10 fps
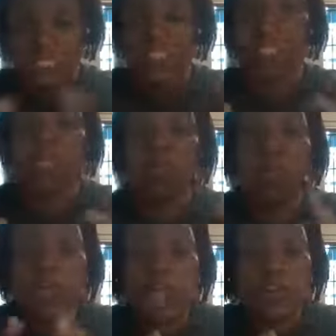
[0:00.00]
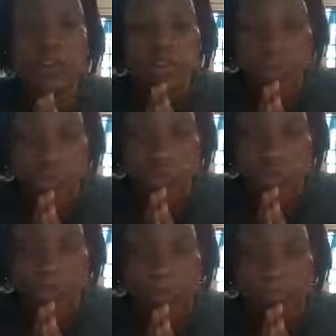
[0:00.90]
taken 100
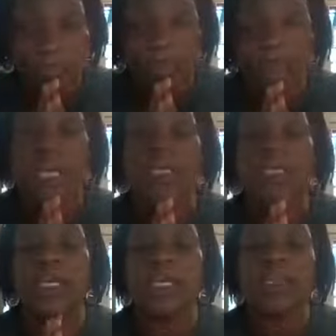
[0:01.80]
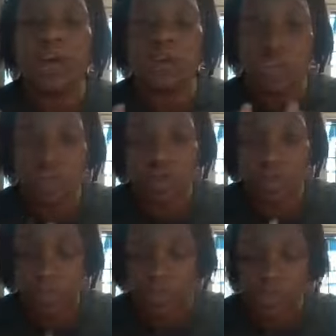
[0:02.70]
scriptures, and in those
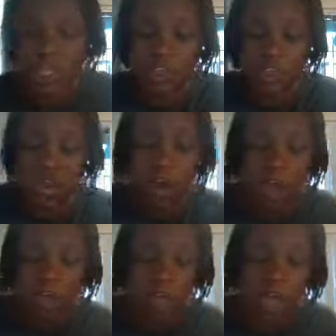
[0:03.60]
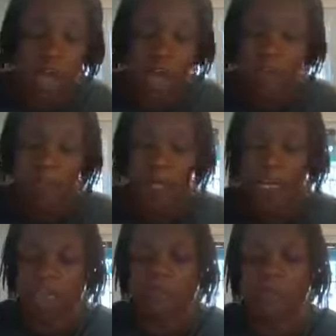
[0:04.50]
scriptures, each card will have
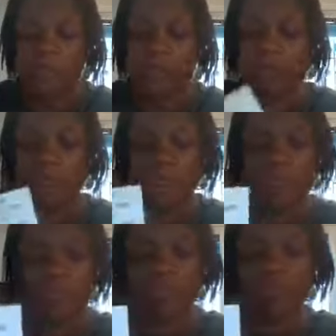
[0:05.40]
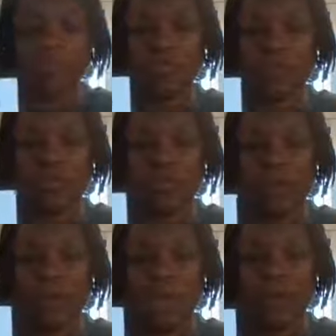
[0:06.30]
a scripture on it. There's a scripture on
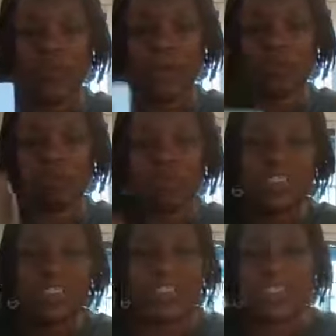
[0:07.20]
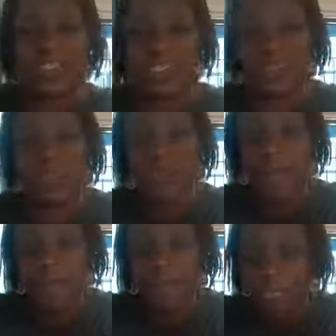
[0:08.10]
the back of that one, Romans 10 10.
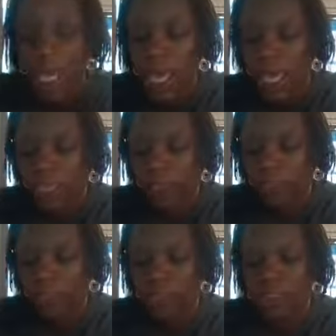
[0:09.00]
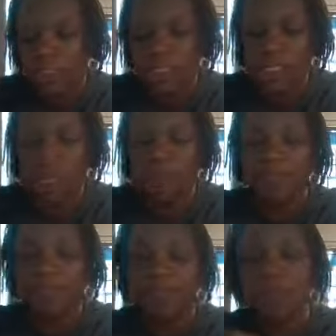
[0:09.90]
Okay. And as you can see,
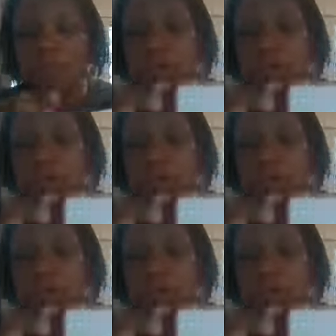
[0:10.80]
the